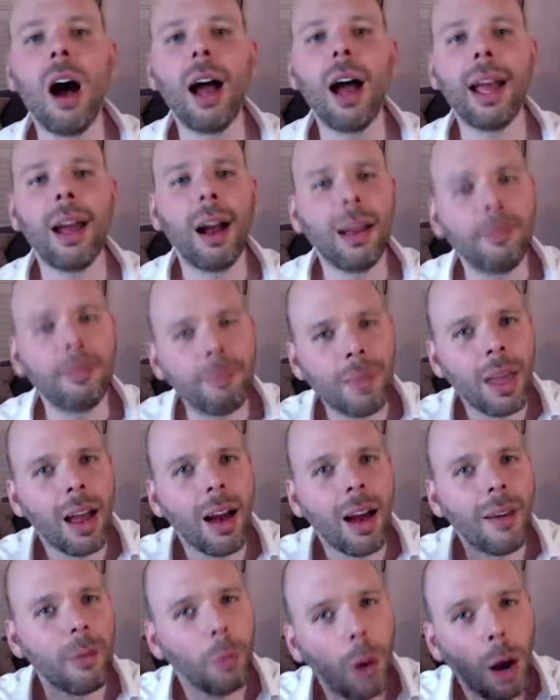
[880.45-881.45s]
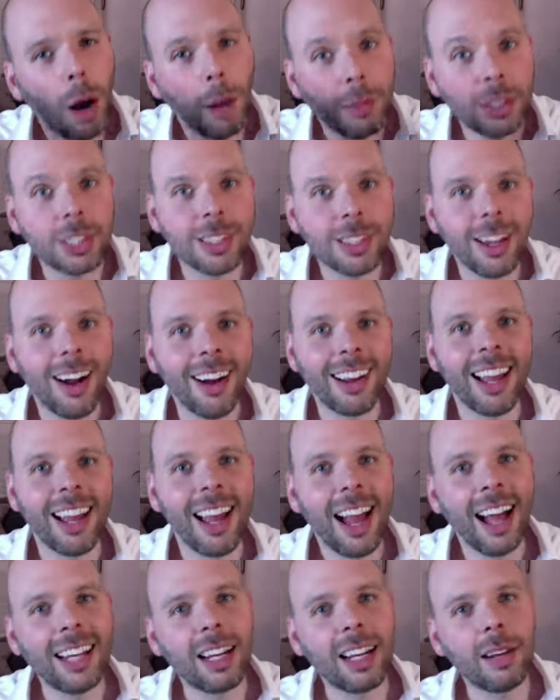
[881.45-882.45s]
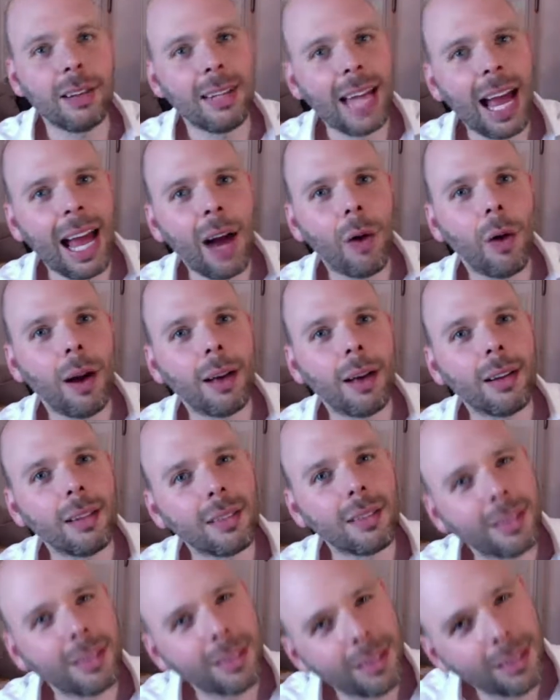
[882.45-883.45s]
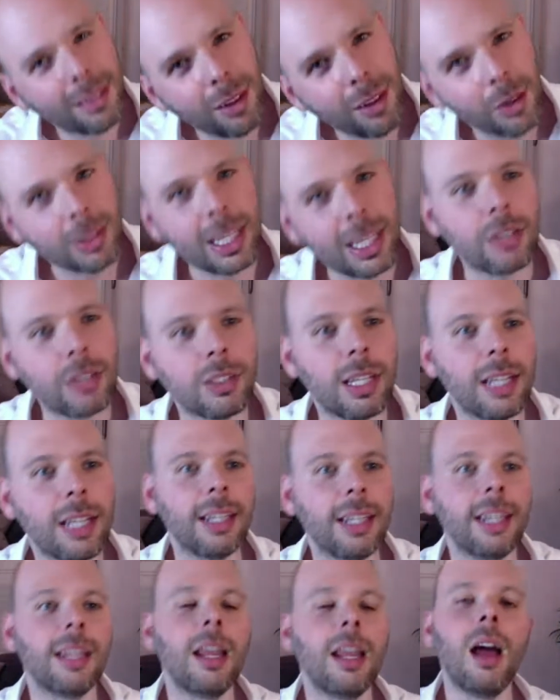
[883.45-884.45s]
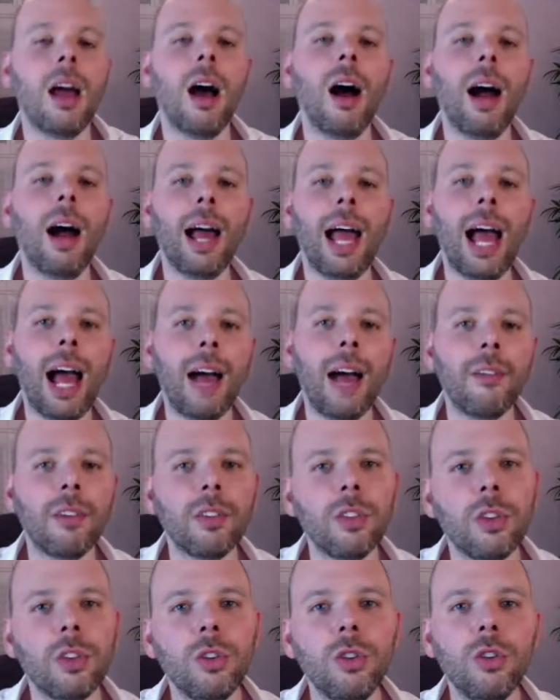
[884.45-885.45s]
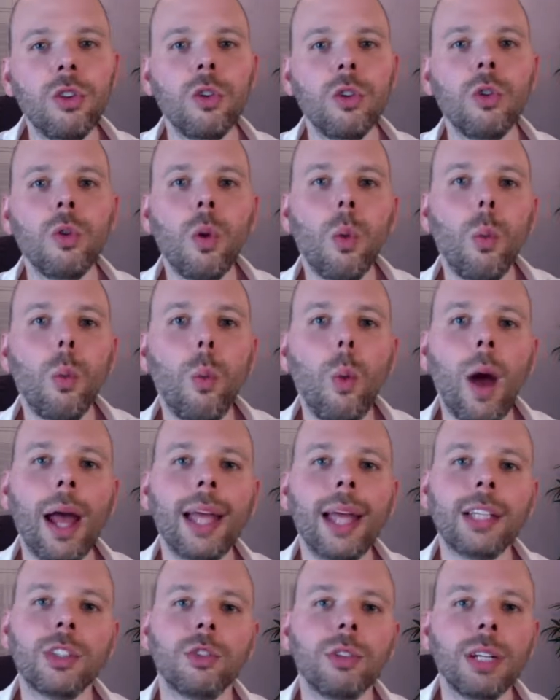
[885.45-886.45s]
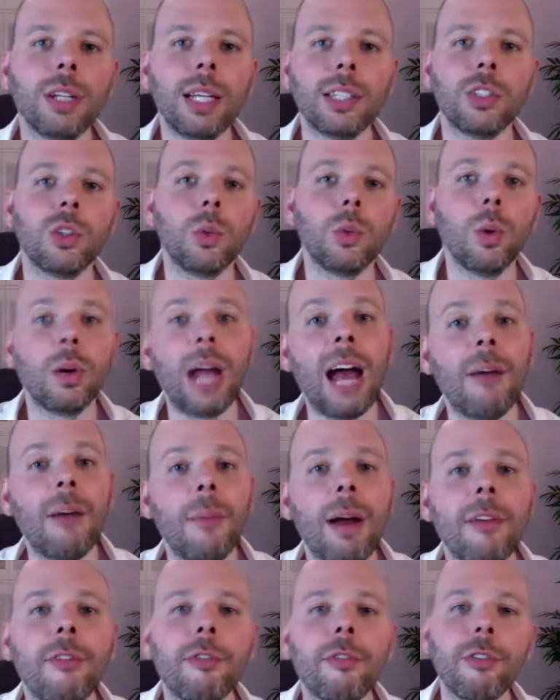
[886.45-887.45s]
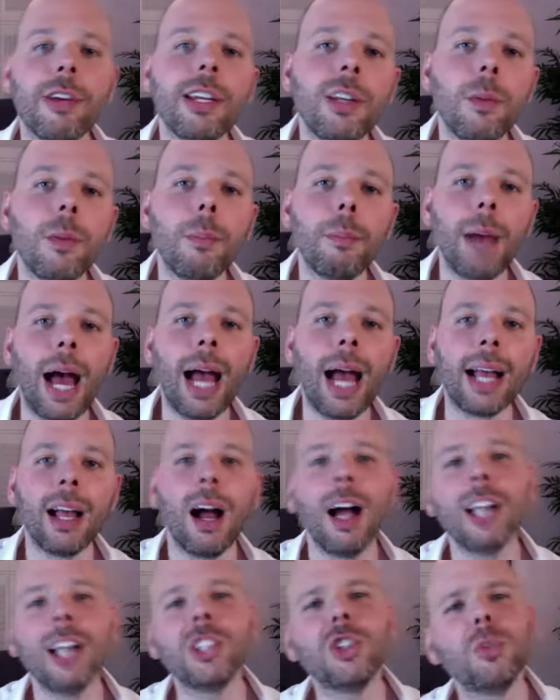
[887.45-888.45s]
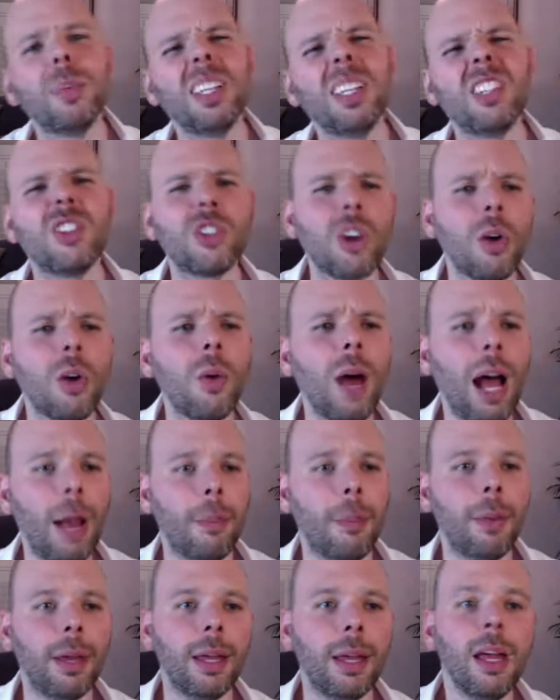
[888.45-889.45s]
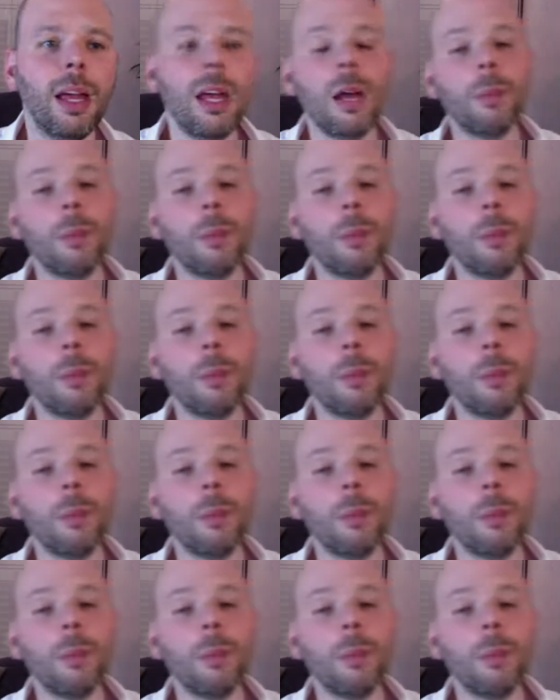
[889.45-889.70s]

I'm stuck. And now lockdown's ended. I have the new way to relate to the world. I have my freedom back. I should be so happy.